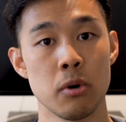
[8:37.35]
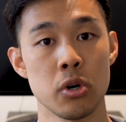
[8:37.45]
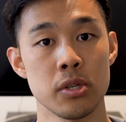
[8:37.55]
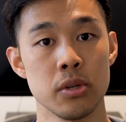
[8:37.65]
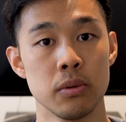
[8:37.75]

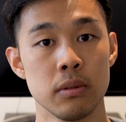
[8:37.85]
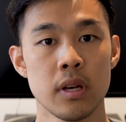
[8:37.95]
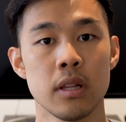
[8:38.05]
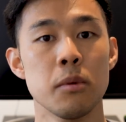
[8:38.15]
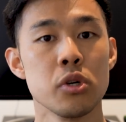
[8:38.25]
Part 2?
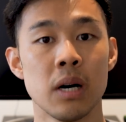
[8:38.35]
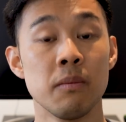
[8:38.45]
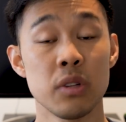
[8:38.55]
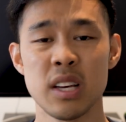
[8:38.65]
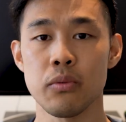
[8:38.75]
The most
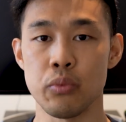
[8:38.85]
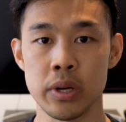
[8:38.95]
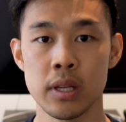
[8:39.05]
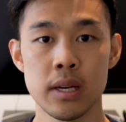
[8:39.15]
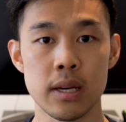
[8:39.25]
helpful thing
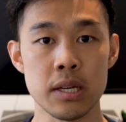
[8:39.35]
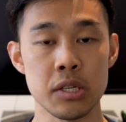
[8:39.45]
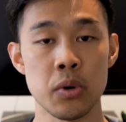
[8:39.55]
really is